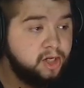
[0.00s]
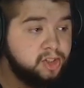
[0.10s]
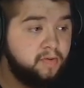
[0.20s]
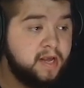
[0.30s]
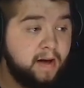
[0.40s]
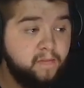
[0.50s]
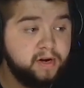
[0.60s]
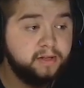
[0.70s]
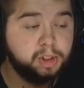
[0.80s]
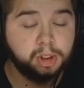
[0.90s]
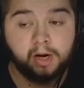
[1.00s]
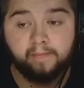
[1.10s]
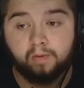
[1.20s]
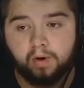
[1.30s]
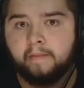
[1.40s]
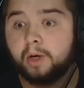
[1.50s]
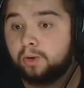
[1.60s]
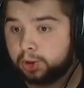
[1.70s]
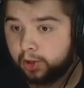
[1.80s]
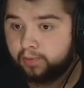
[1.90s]
So again, winning a treble, a
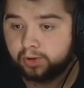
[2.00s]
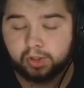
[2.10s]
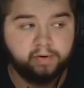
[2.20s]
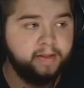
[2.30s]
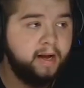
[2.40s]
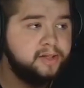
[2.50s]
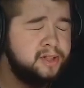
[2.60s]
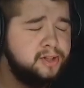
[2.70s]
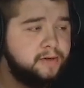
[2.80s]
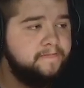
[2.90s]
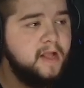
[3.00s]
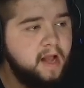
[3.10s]
quadruple, sorry, in that season.